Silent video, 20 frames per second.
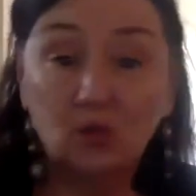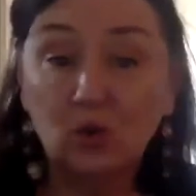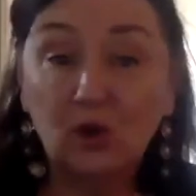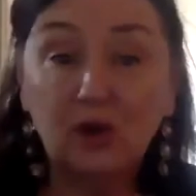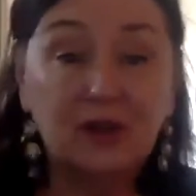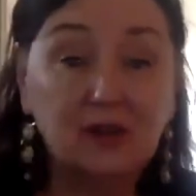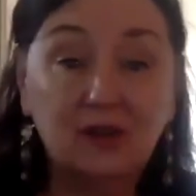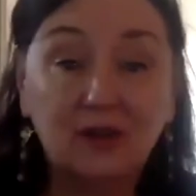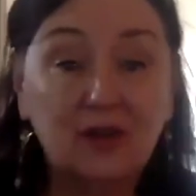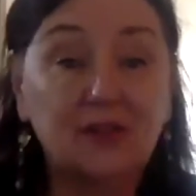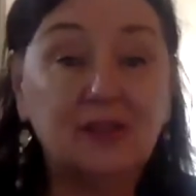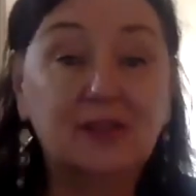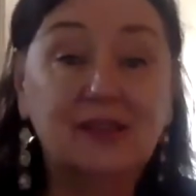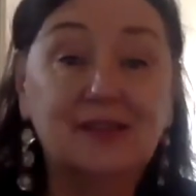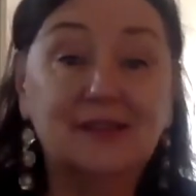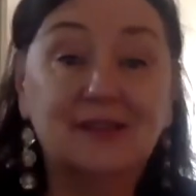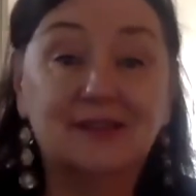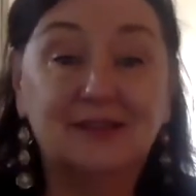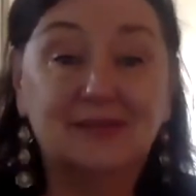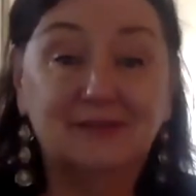working on
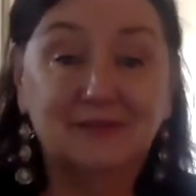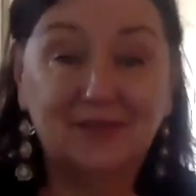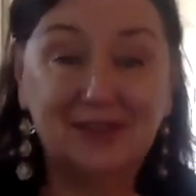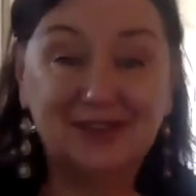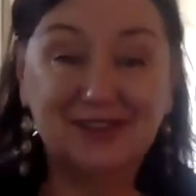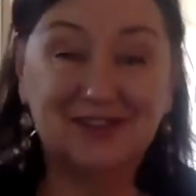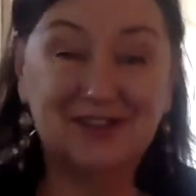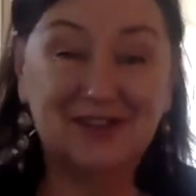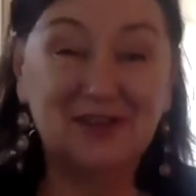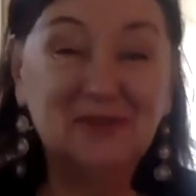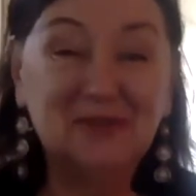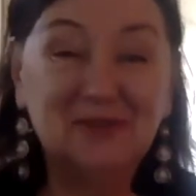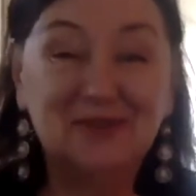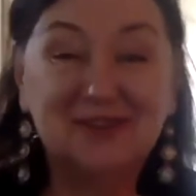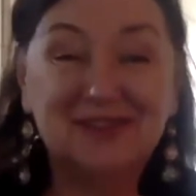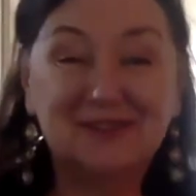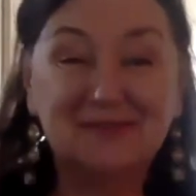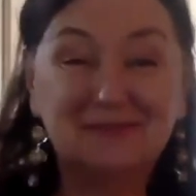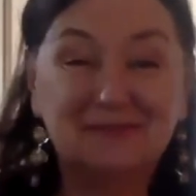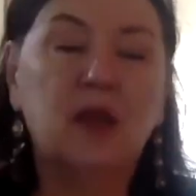these
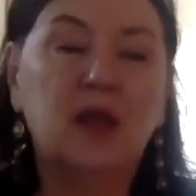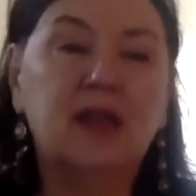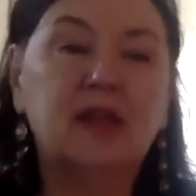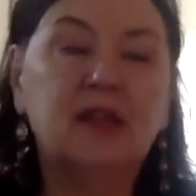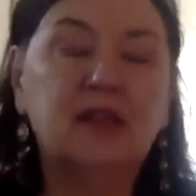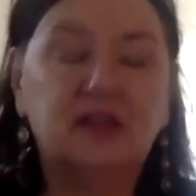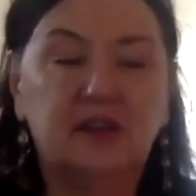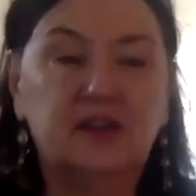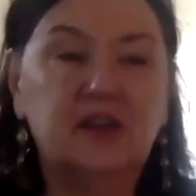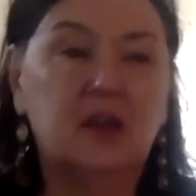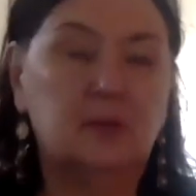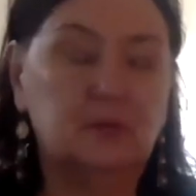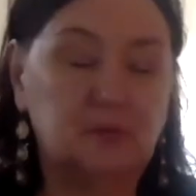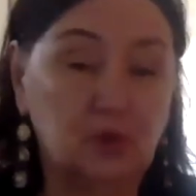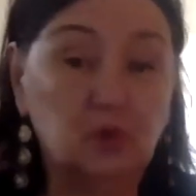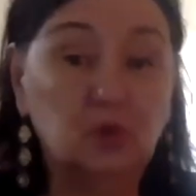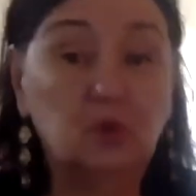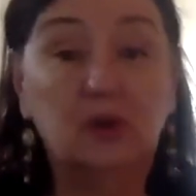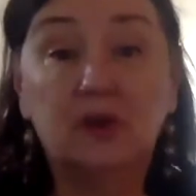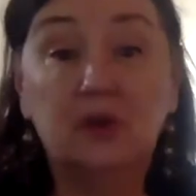tunes. I ended up
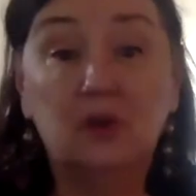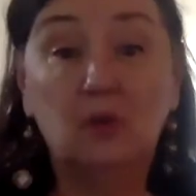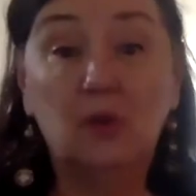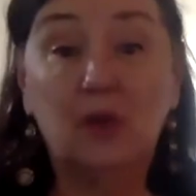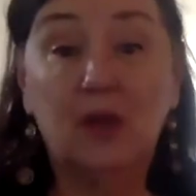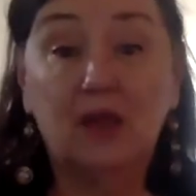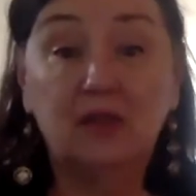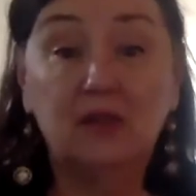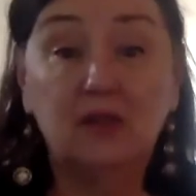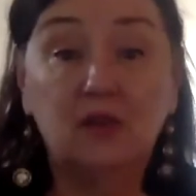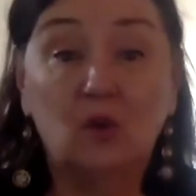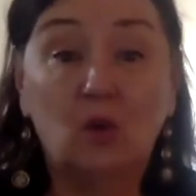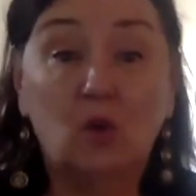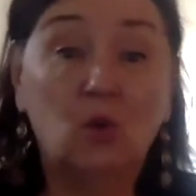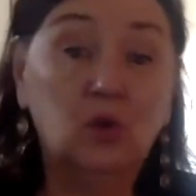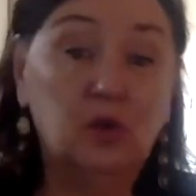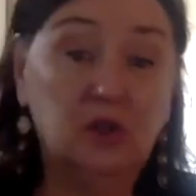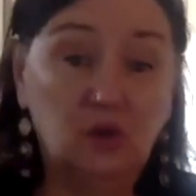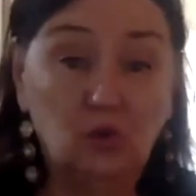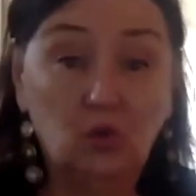touring around the
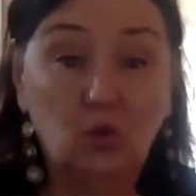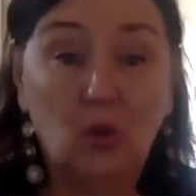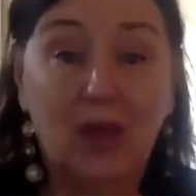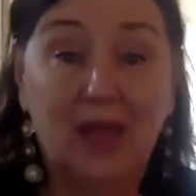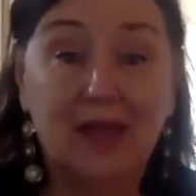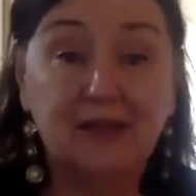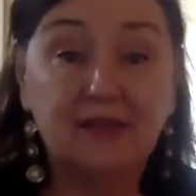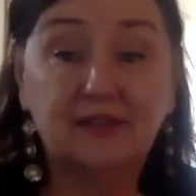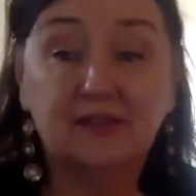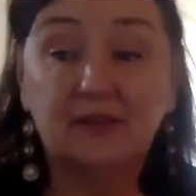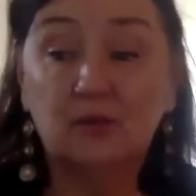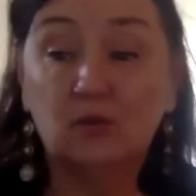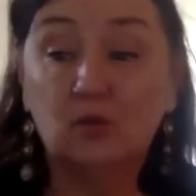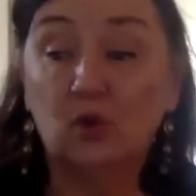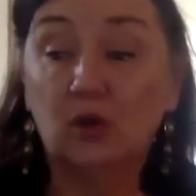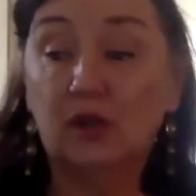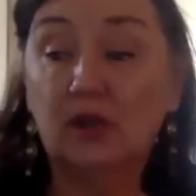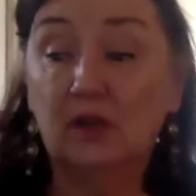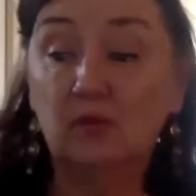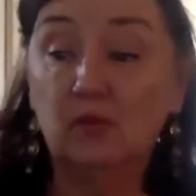whole US
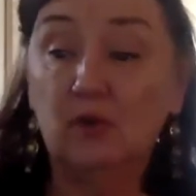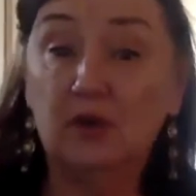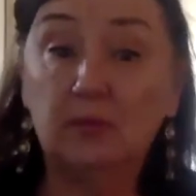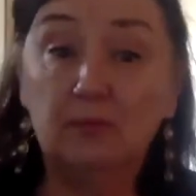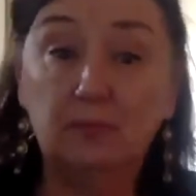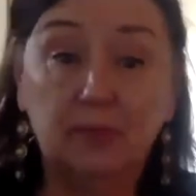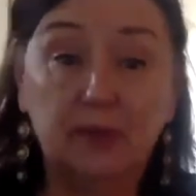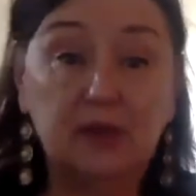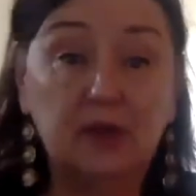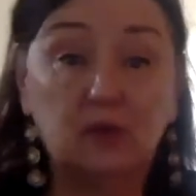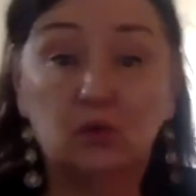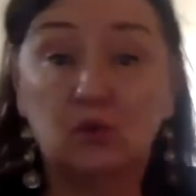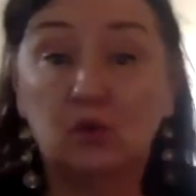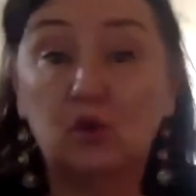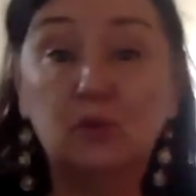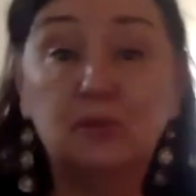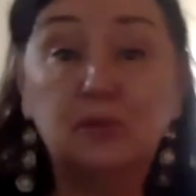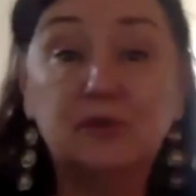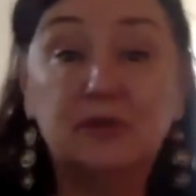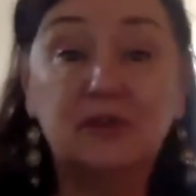working with big
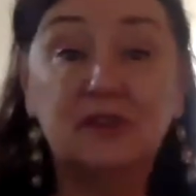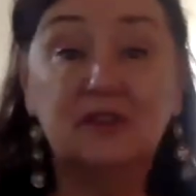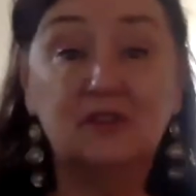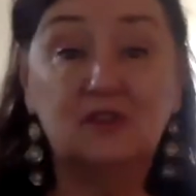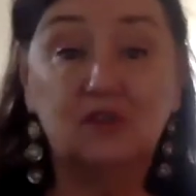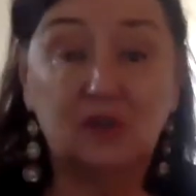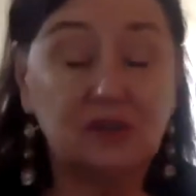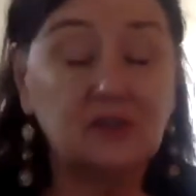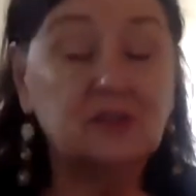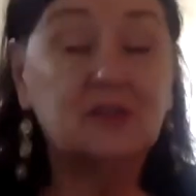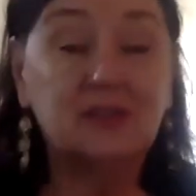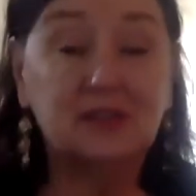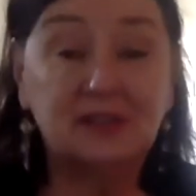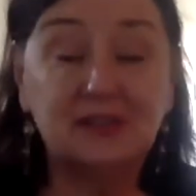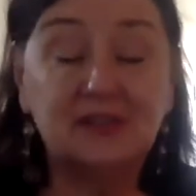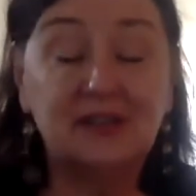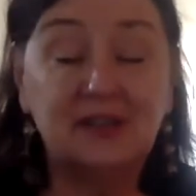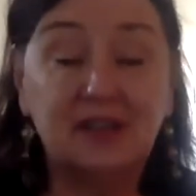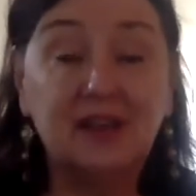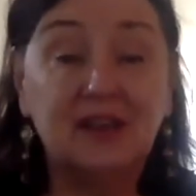groups to just to
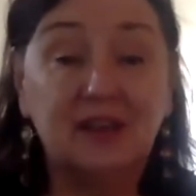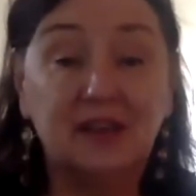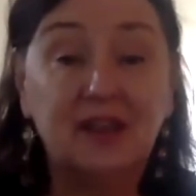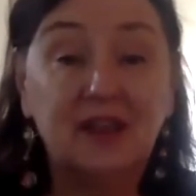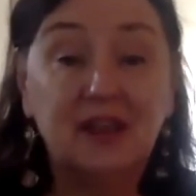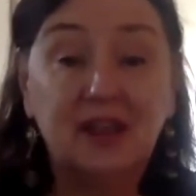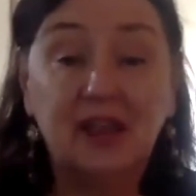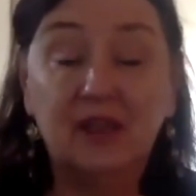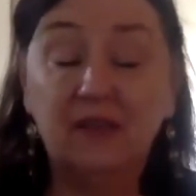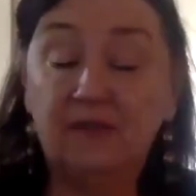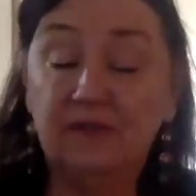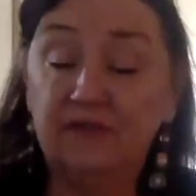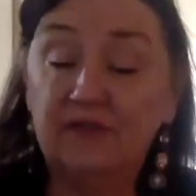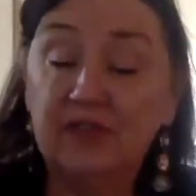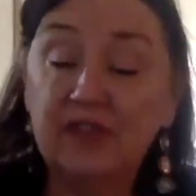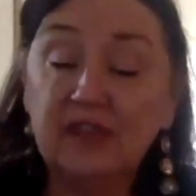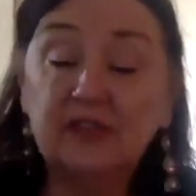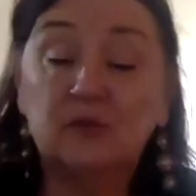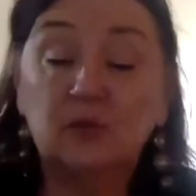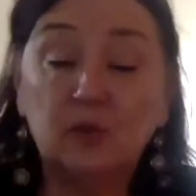see if
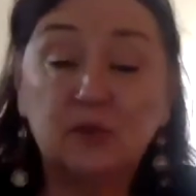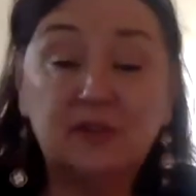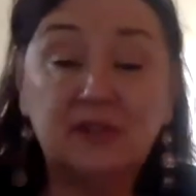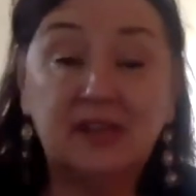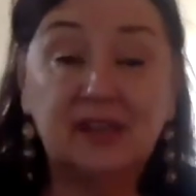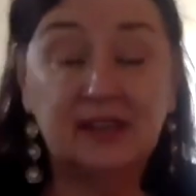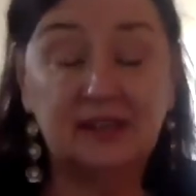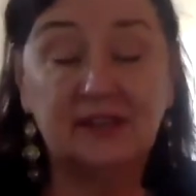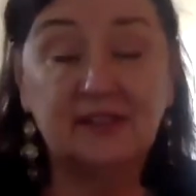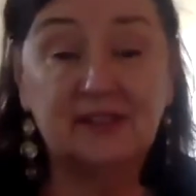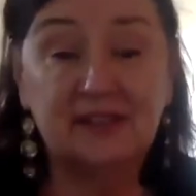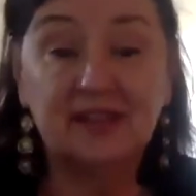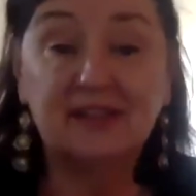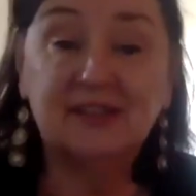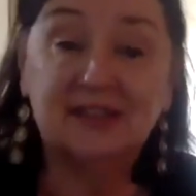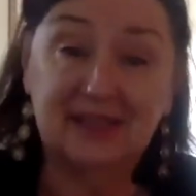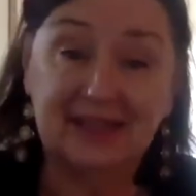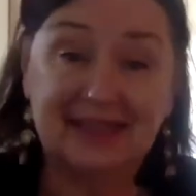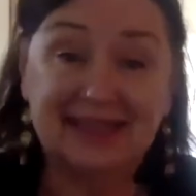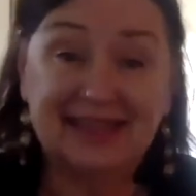this was a
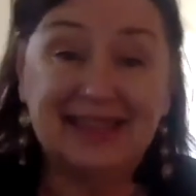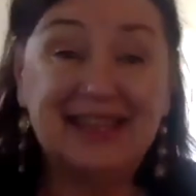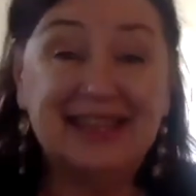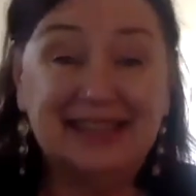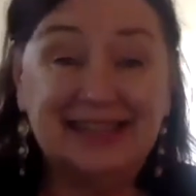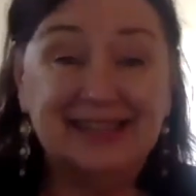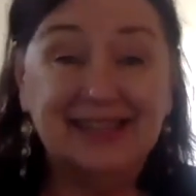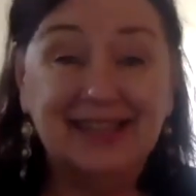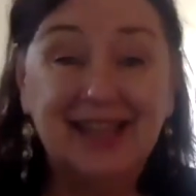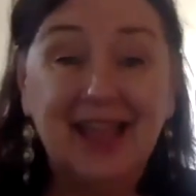consistent thing.